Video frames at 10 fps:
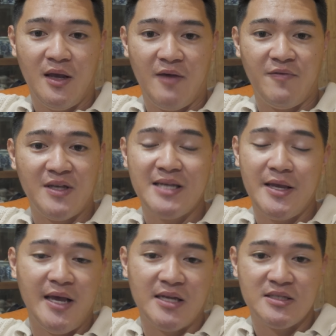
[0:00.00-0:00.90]
If they say
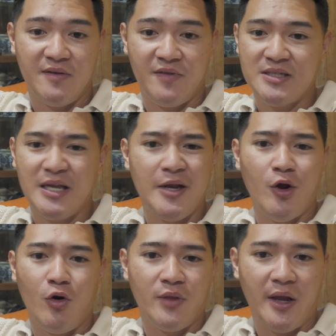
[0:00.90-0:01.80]
yes, if they say
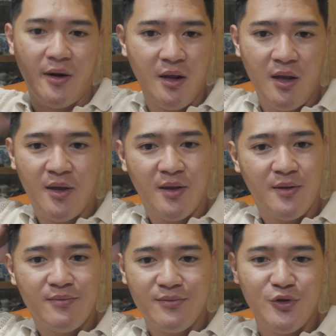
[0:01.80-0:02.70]
no, then
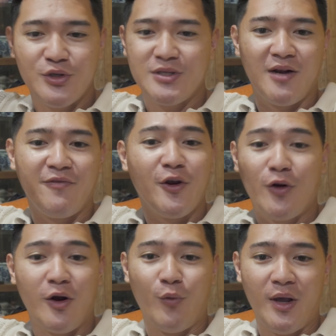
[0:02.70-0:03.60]
you just got to figure
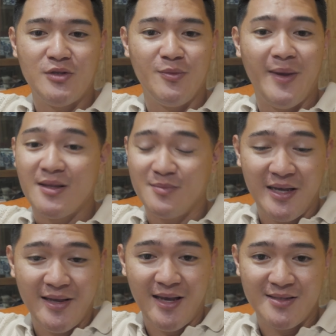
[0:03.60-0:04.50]
out a way to make them
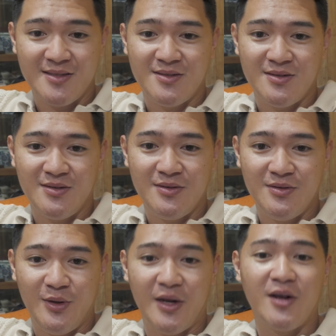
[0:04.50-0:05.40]
say yes.
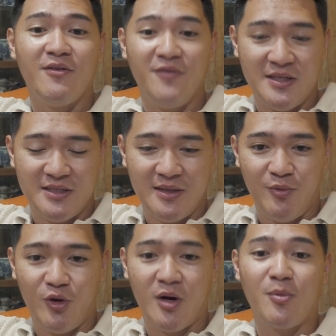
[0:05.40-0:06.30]
You got to convince them.
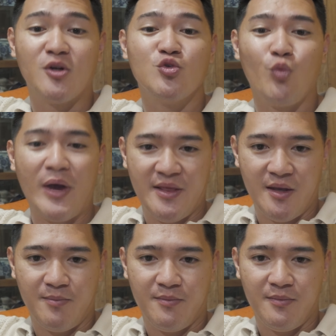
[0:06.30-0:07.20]
You got to persuade
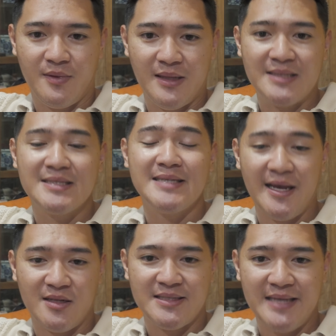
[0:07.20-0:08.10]
them. That's
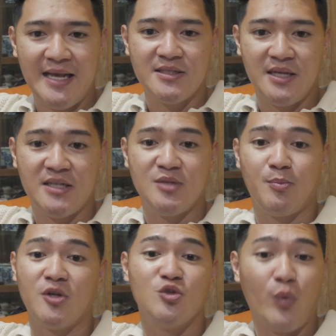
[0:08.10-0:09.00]
sales. Sales is
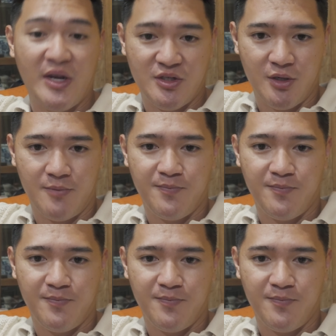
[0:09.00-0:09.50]
persuasion.